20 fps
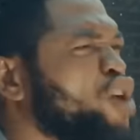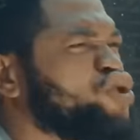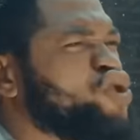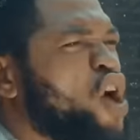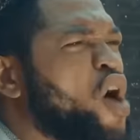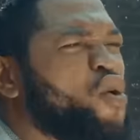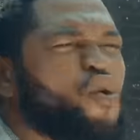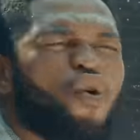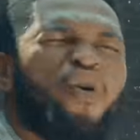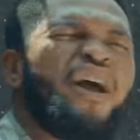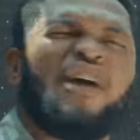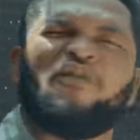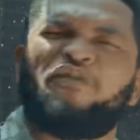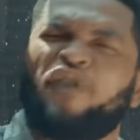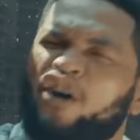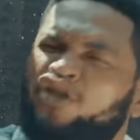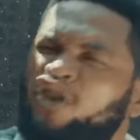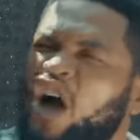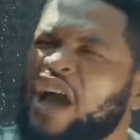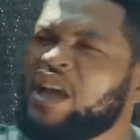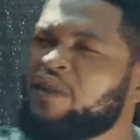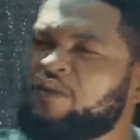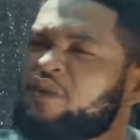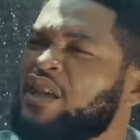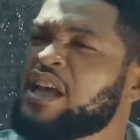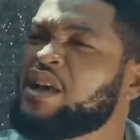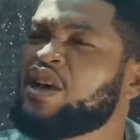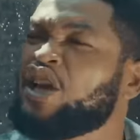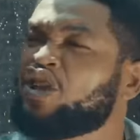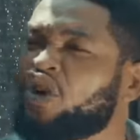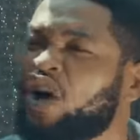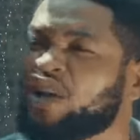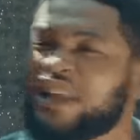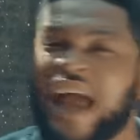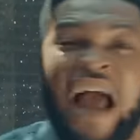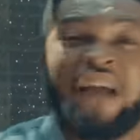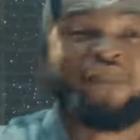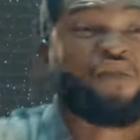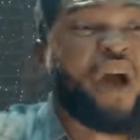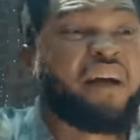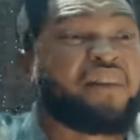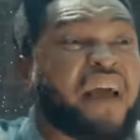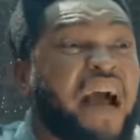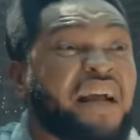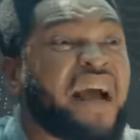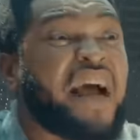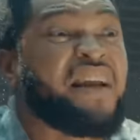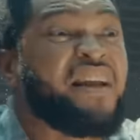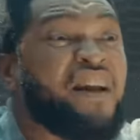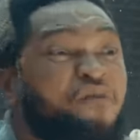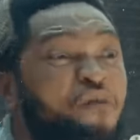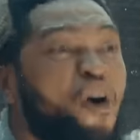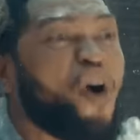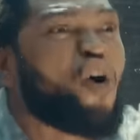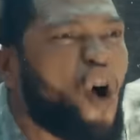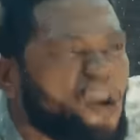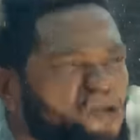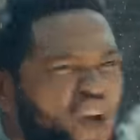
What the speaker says: ojo ko if ojo see. He said I can invoke